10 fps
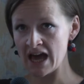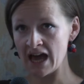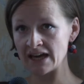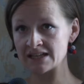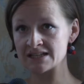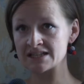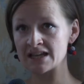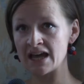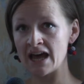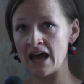And
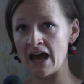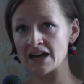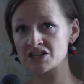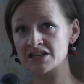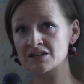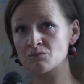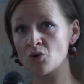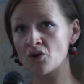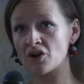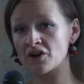actually, the
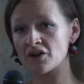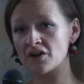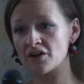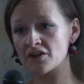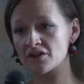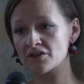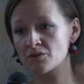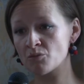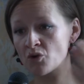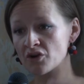more
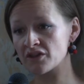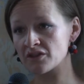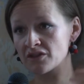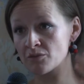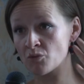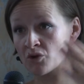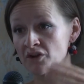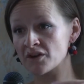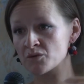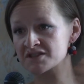
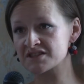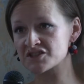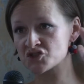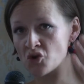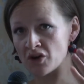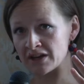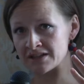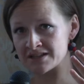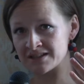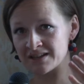that was
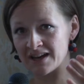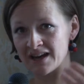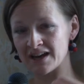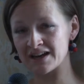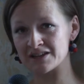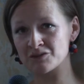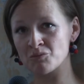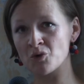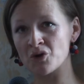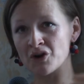destroyed, the
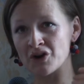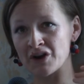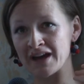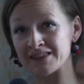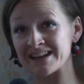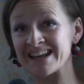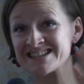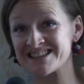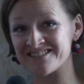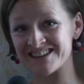more and the
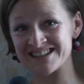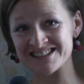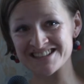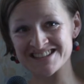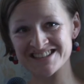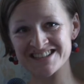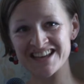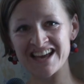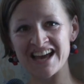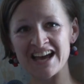less there is,
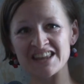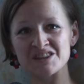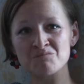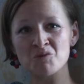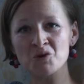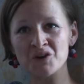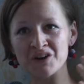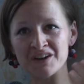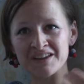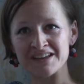the more
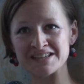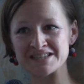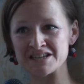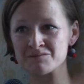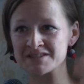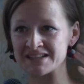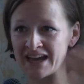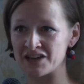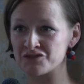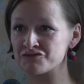it seems it
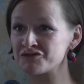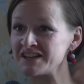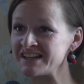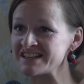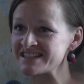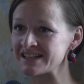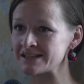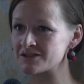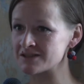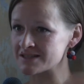kind of feeds
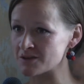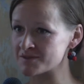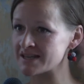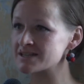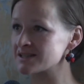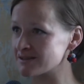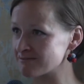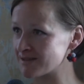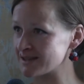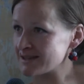into this
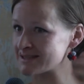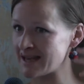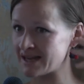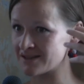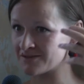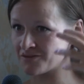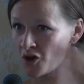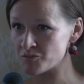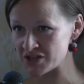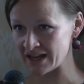obsession with these kind of
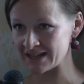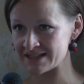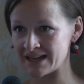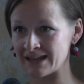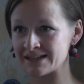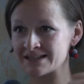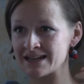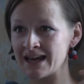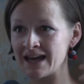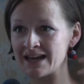objects. And
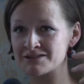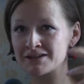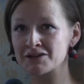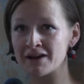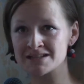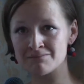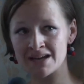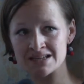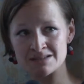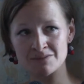it's really quite
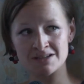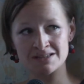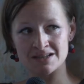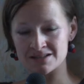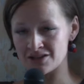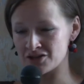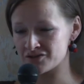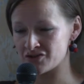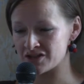amazing because there's a lot of